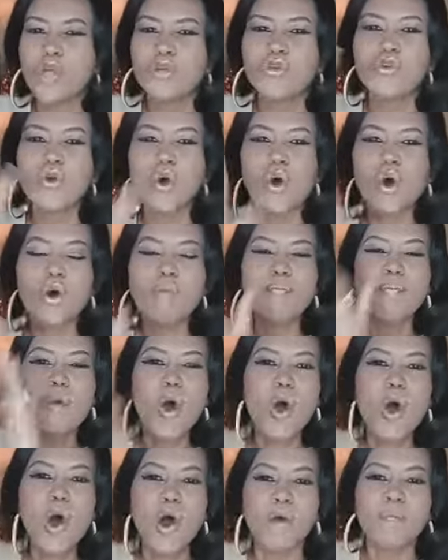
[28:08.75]
no
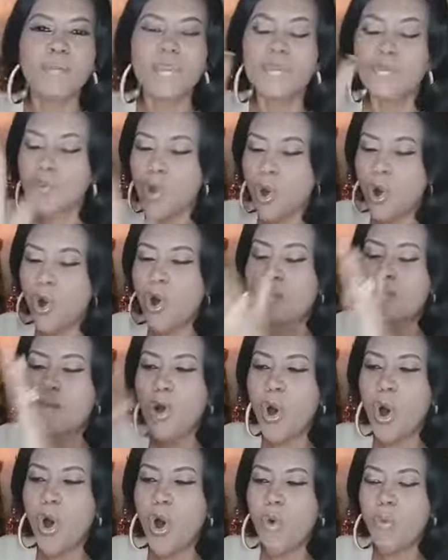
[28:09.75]
more, no
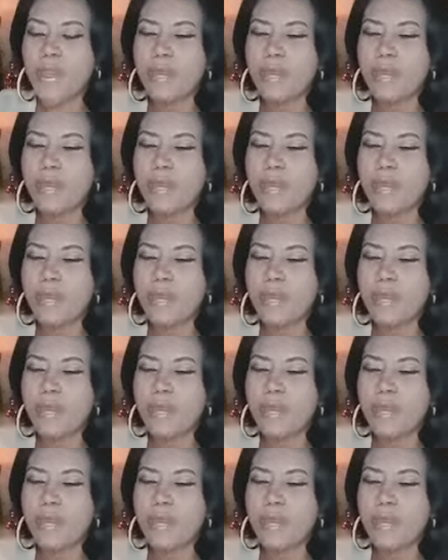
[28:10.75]
more.